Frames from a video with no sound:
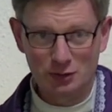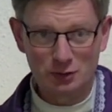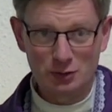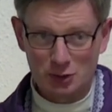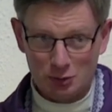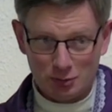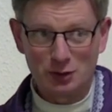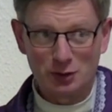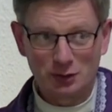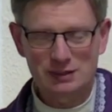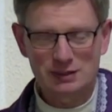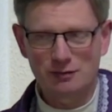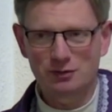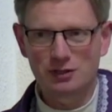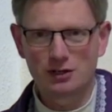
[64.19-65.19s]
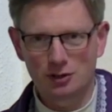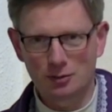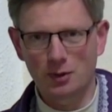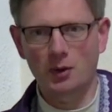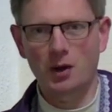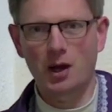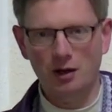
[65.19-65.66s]
we should be doing this every year, no
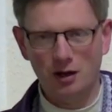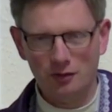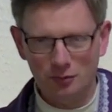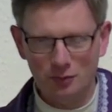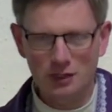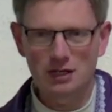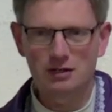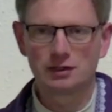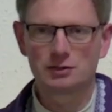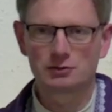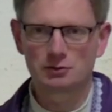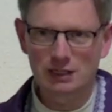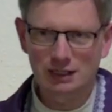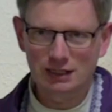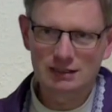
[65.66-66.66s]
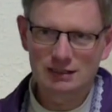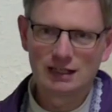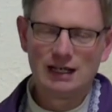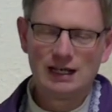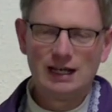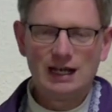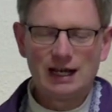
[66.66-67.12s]
matter how often we hear these readings
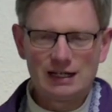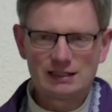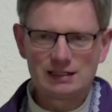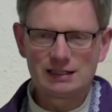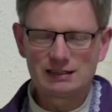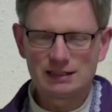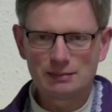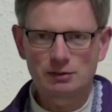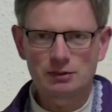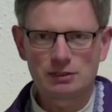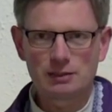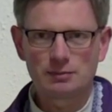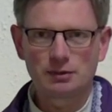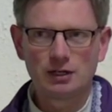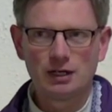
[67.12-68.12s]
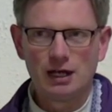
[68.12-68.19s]
and dig deeper and deeper,